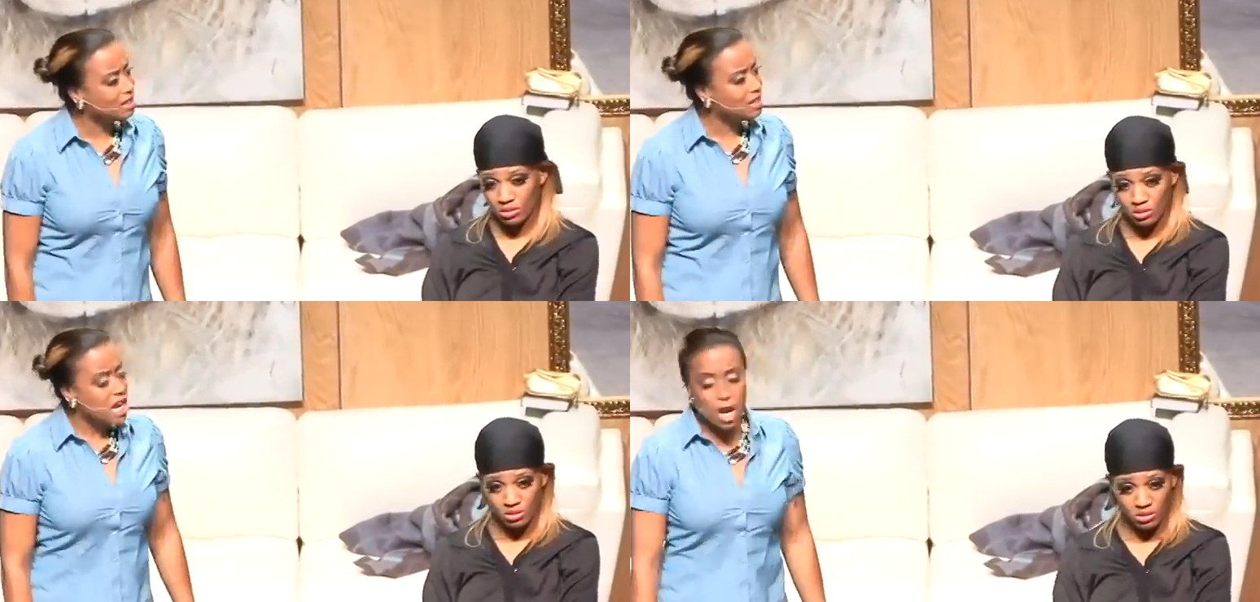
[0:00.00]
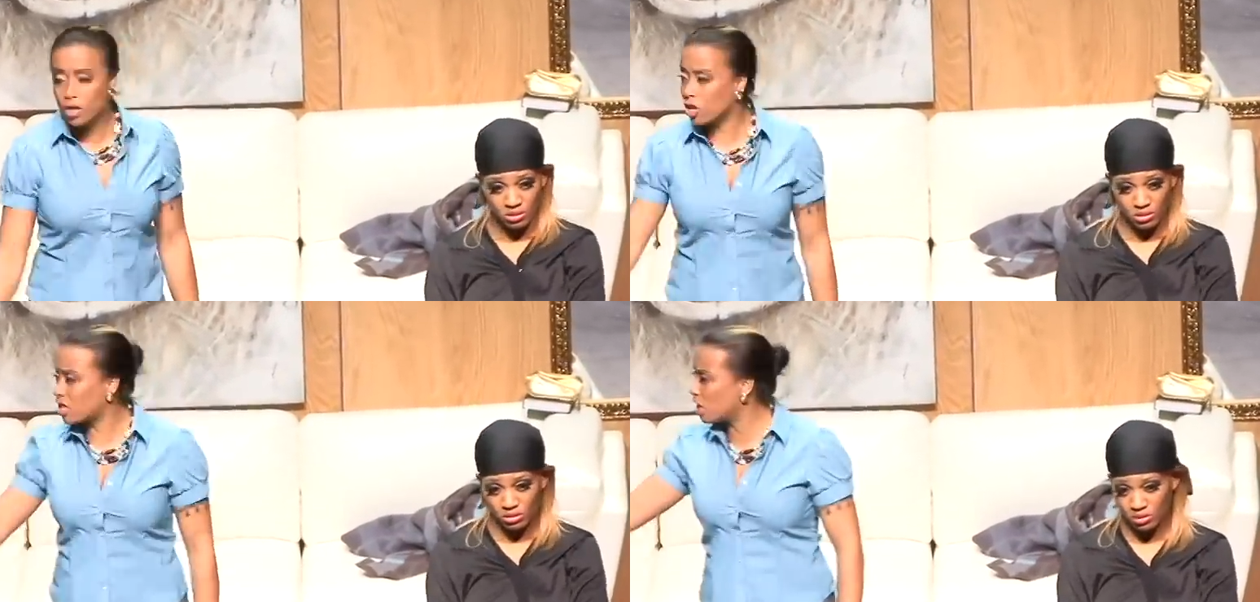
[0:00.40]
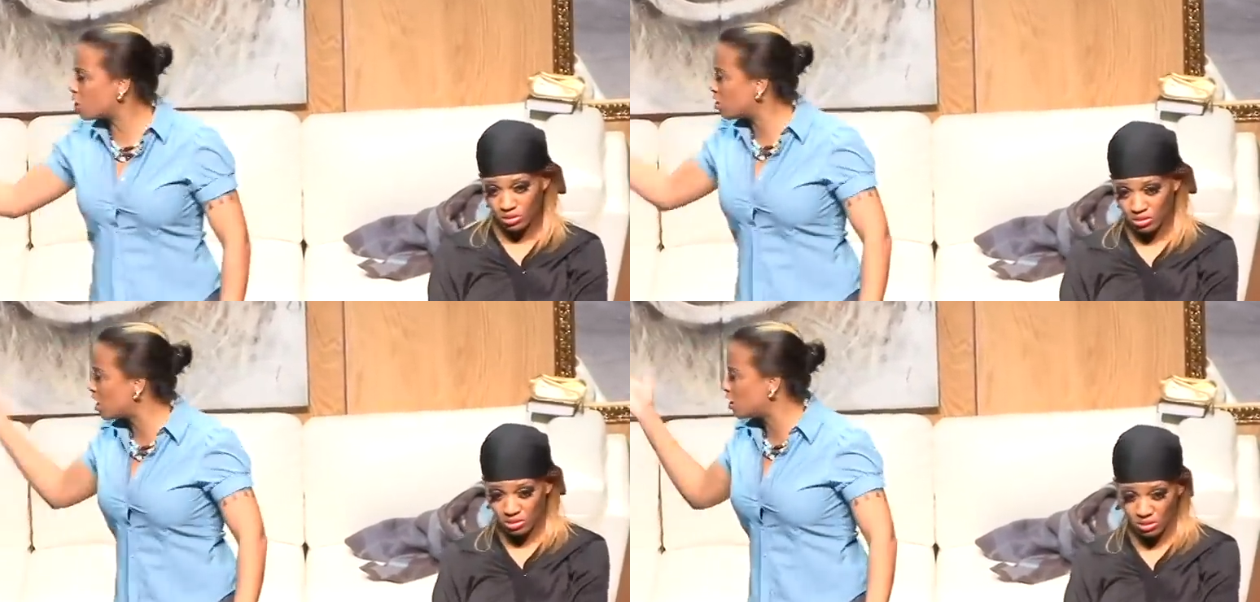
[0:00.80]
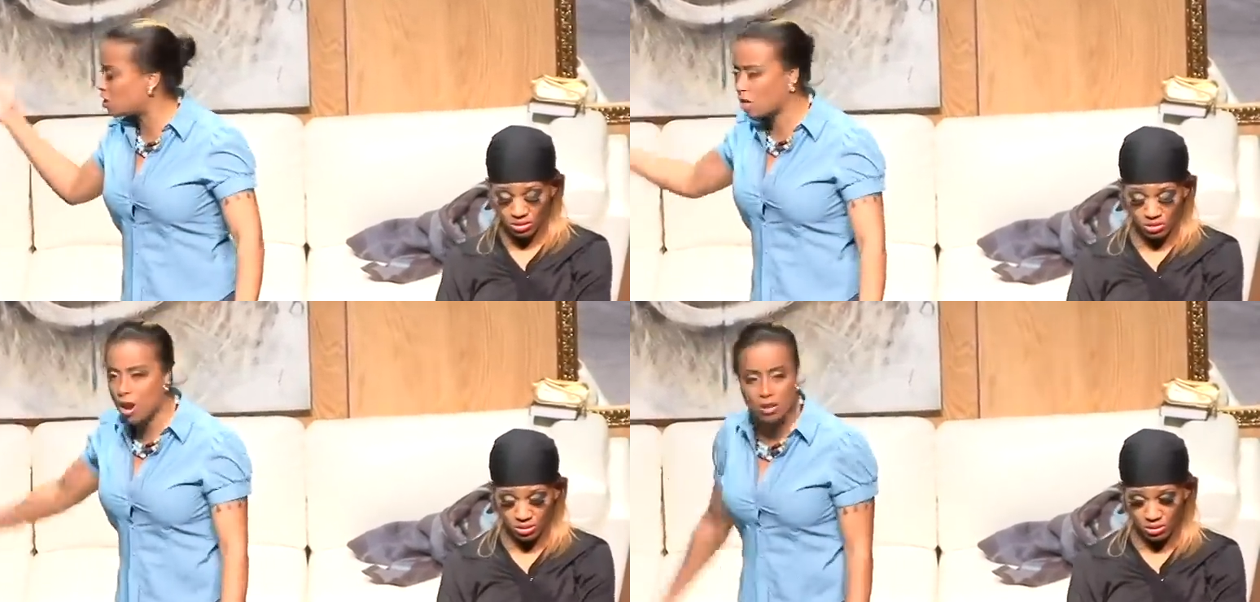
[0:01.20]
Speaker 1: Here, your sister's
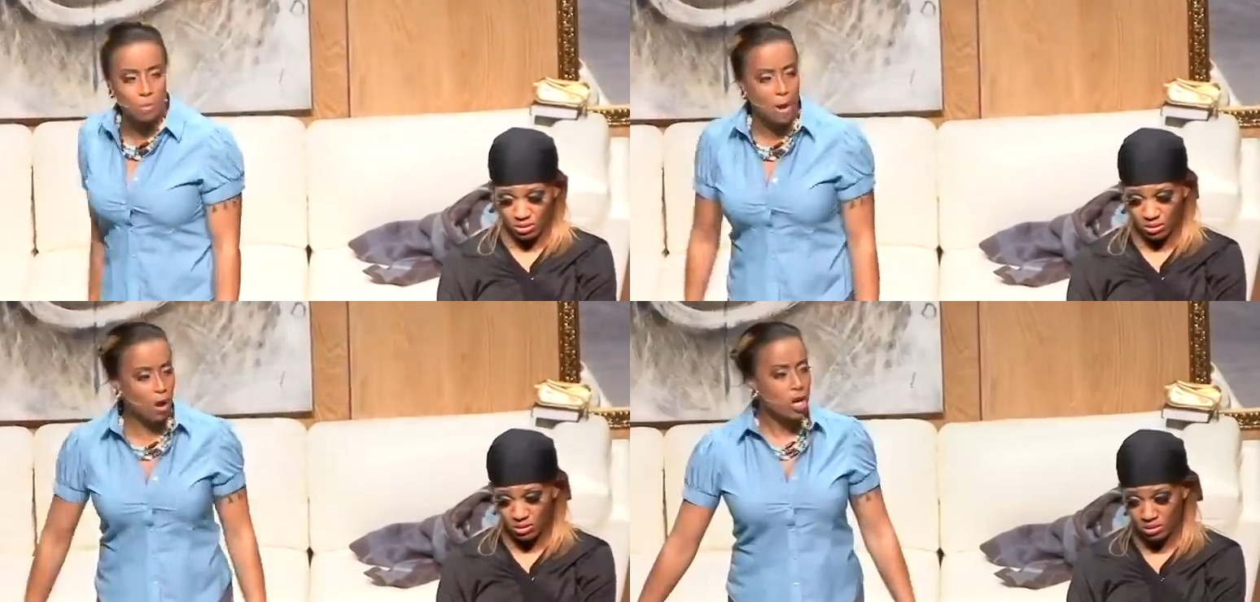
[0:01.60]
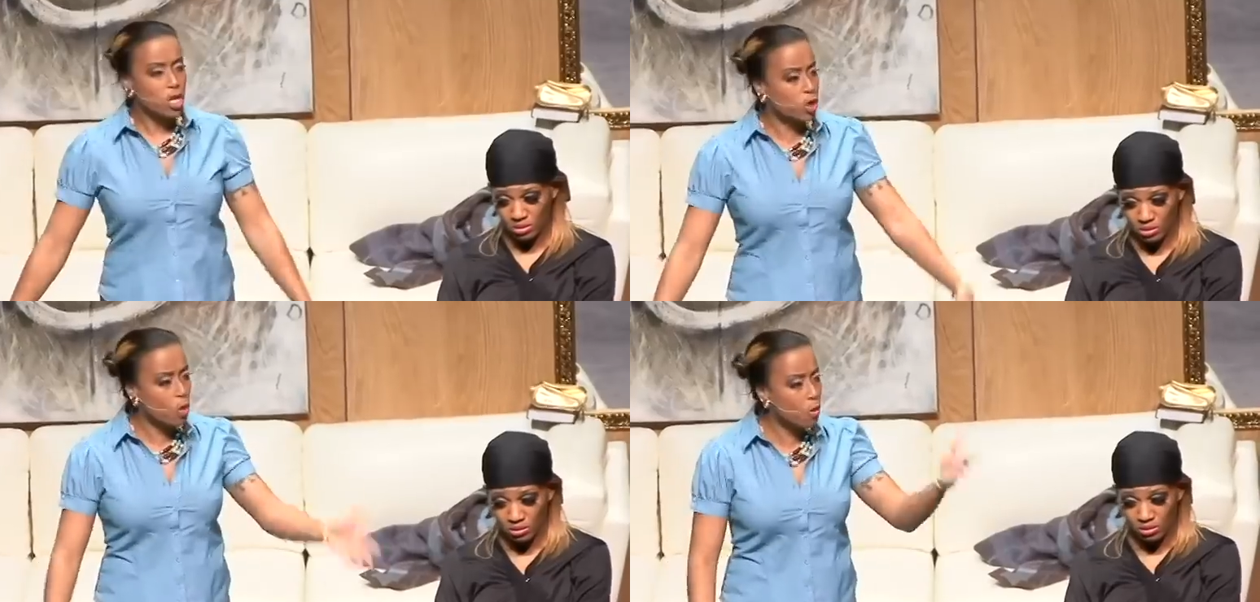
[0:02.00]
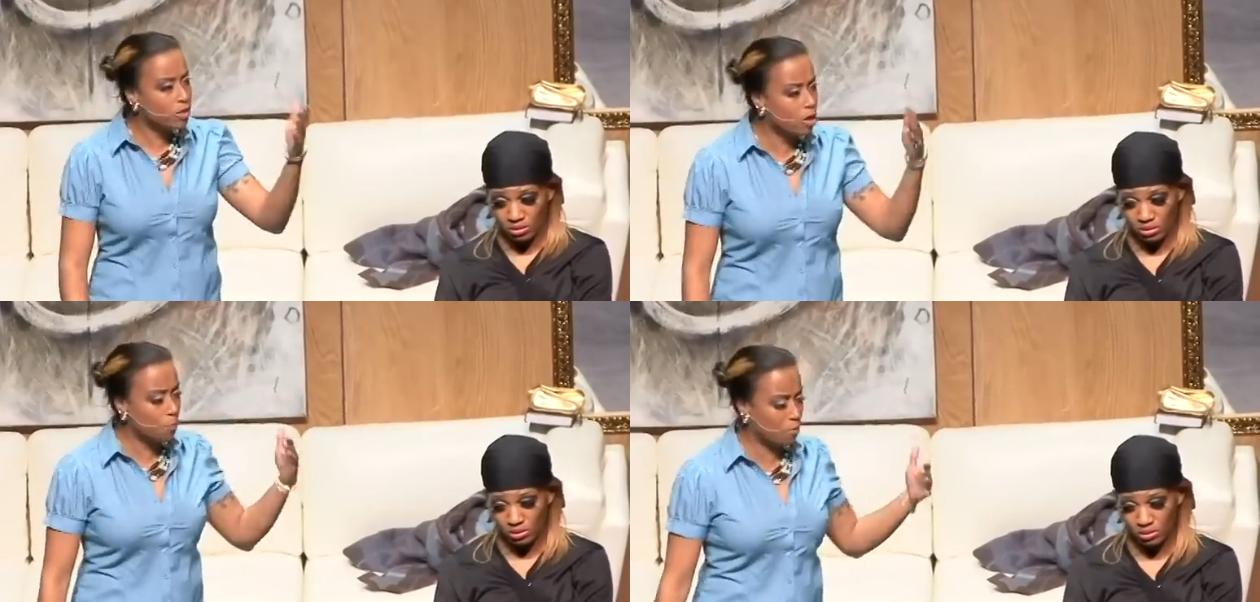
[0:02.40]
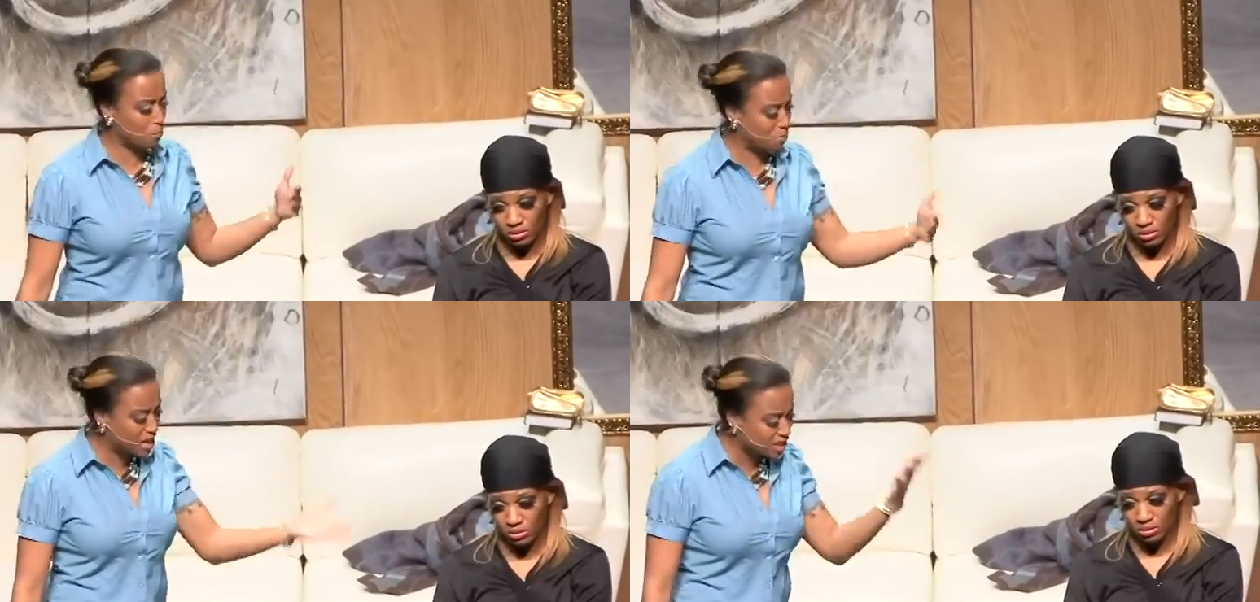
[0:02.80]
concerned about you and your
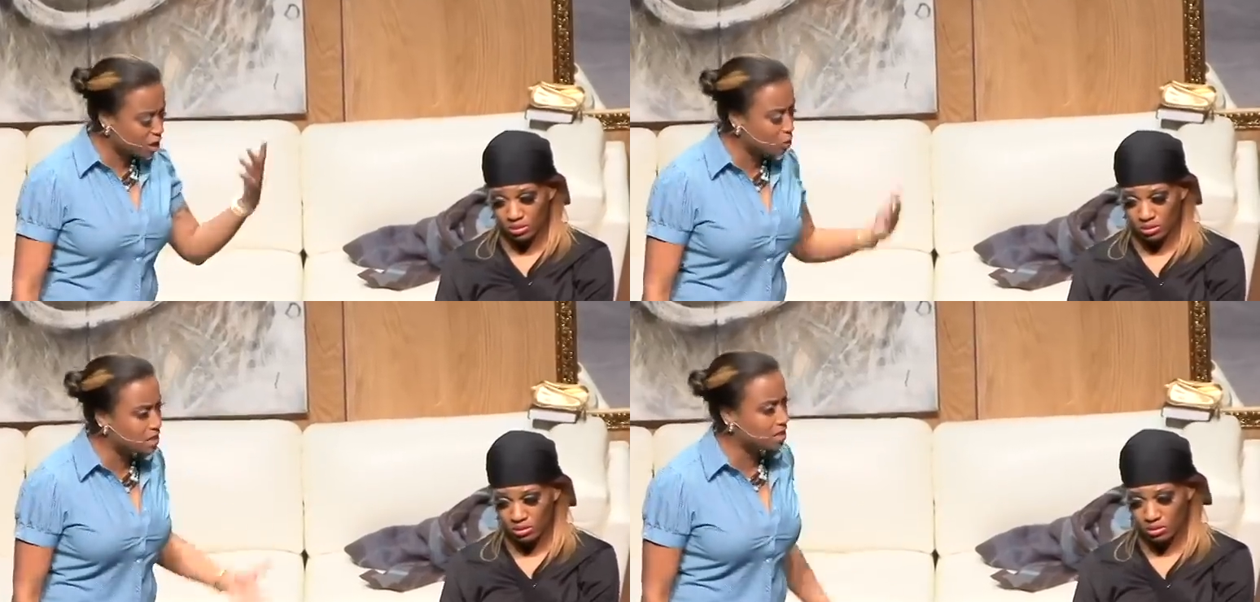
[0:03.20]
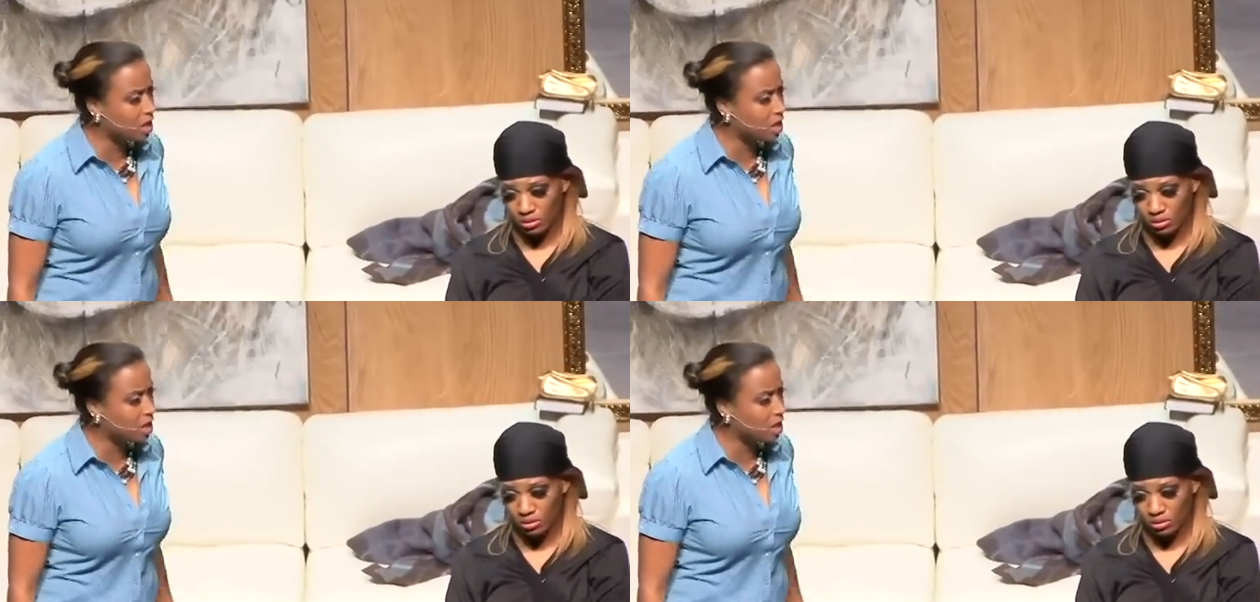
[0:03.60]
promiscuous and